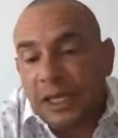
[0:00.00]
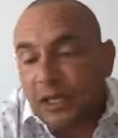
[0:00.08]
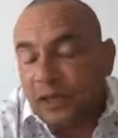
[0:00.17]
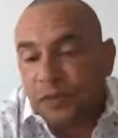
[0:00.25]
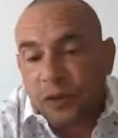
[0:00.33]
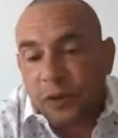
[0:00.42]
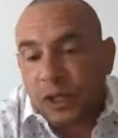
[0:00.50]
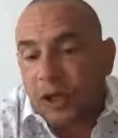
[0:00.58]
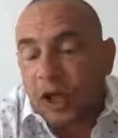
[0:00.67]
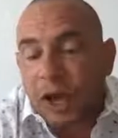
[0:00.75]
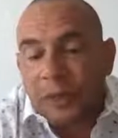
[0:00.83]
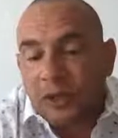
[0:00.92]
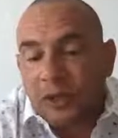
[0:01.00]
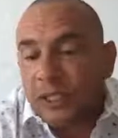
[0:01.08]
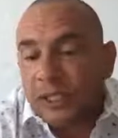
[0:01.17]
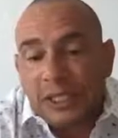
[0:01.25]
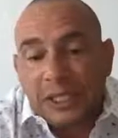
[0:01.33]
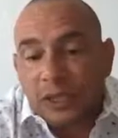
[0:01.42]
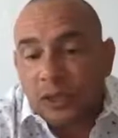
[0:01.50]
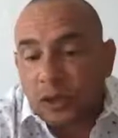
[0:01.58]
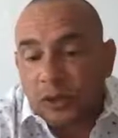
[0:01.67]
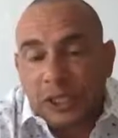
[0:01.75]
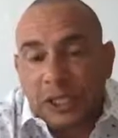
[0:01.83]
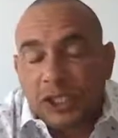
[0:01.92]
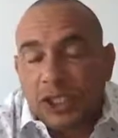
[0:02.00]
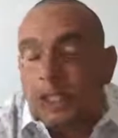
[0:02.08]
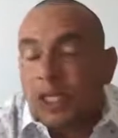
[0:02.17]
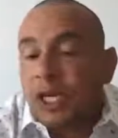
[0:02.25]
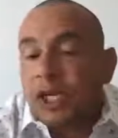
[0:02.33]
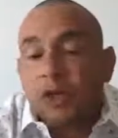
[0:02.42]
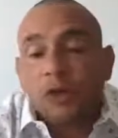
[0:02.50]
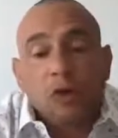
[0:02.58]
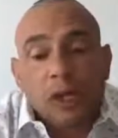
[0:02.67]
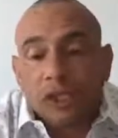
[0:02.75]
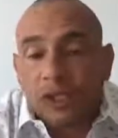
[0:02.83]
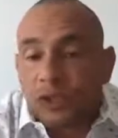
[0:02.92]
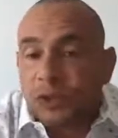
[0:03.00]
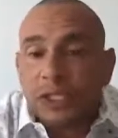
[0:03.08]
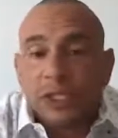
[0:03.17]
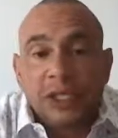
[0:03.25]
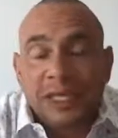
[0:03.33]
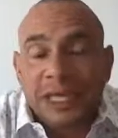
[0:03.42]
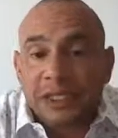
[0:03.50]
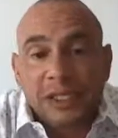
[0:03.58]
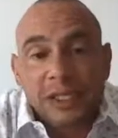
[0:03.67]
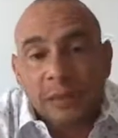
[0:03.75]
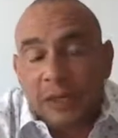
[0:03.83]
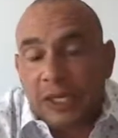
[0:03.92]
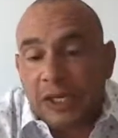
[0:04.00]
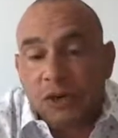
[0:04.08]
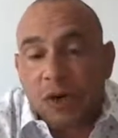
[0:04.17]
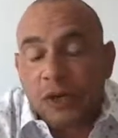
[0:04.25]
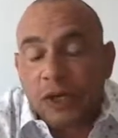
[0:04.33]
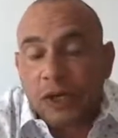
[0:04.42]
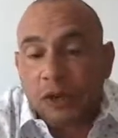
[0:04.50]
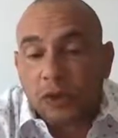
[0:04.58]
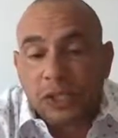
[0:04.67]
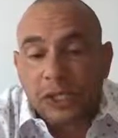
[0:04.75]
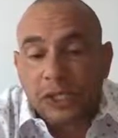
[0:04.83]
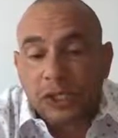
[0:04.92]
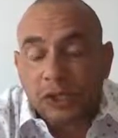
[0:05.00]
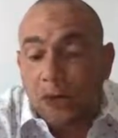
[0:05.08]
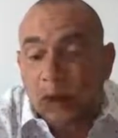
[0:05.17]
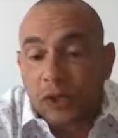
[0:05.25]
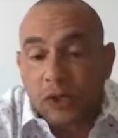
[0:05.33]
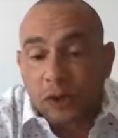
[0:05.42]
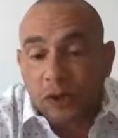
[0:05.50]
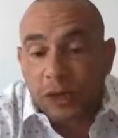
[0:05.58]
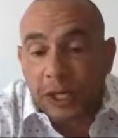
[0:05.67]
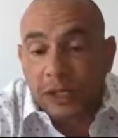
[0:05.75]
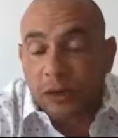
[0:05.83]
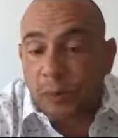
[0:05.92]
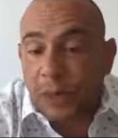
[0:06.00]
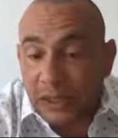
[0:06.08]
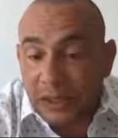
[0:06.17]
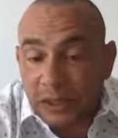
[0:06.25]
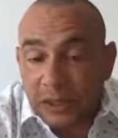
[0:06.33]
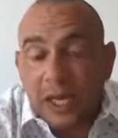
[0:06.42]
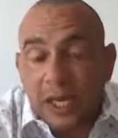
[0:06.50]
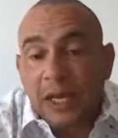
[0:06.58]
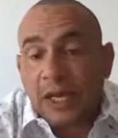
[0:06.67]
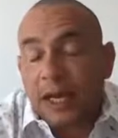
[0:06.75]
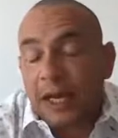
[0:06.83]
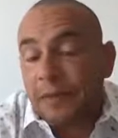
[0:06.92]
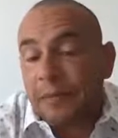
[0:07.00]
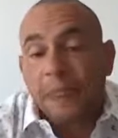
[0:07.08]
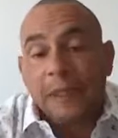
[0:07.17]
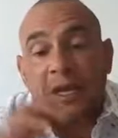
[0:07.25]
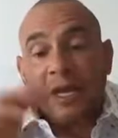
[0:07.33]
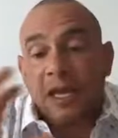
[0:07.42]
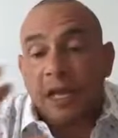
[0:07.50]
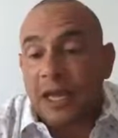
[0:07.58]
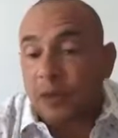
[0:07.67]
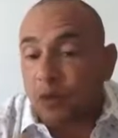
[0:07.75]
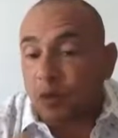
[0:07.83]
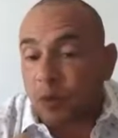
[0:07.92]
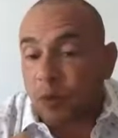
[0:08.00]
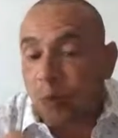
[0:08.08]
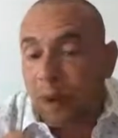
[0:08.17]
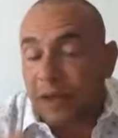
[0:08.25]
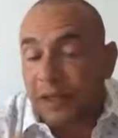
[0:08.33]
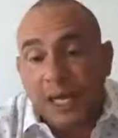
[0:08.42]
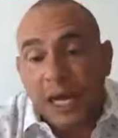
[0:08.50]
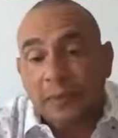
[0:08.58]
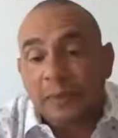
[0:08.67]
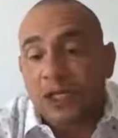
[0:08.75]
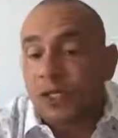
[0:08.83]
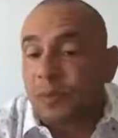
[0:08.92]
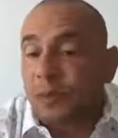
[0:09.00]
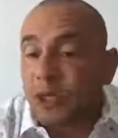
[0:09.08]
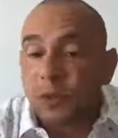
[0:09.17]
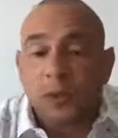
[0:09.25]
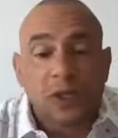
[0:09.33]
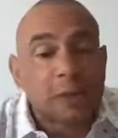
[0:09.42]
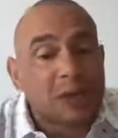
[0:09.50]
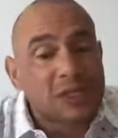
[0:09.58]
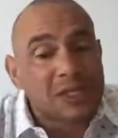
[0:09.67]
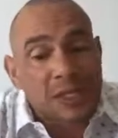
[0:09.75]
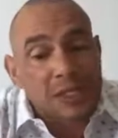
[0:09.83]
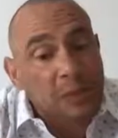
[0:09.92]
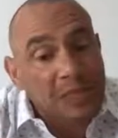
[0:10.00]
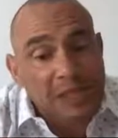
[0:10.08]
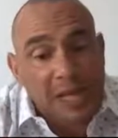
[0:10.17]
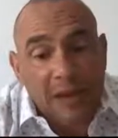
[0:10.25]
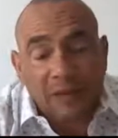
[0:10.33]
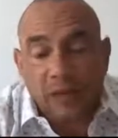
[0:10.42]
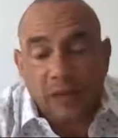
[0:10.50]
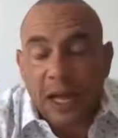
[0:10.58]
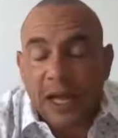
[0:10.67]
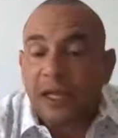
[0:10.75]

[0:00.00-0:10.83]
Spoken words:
from the lobby, you can see the GO station. You cross the street, less than a minute, you're on the GO station, you're on the GO train or bus. And by the time this is built, within about 6 months after that,